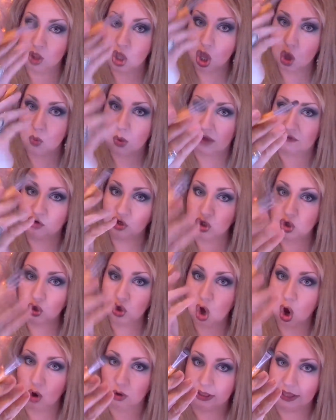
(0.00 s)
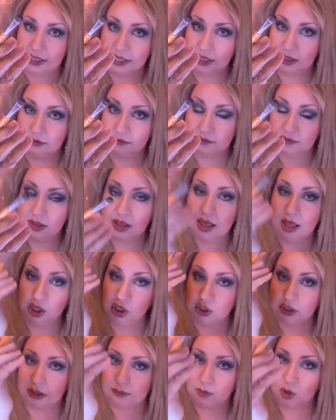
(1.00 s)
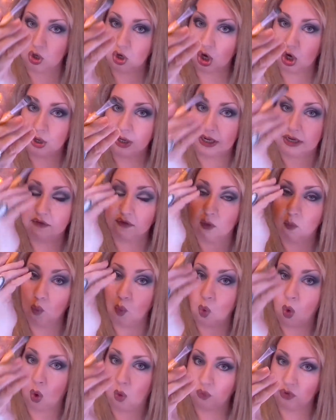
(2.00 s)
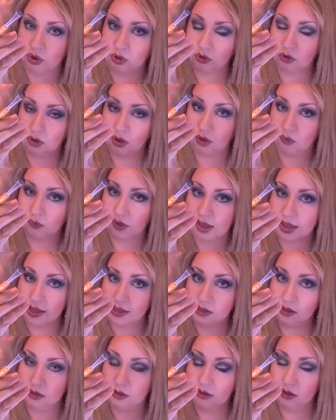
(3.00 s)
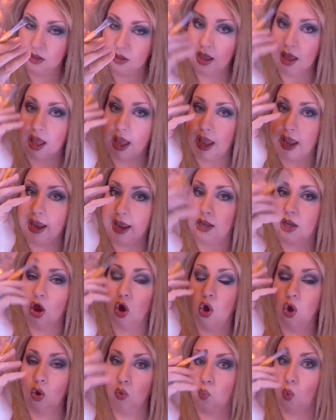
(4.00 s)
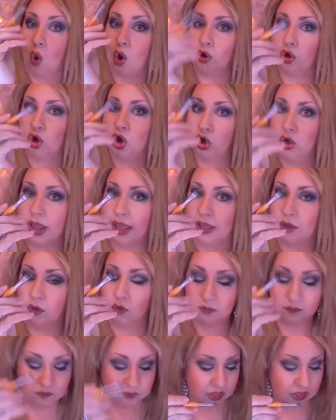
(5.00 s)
whoever your Carla is, you need to put her in some water, okay? And water her down.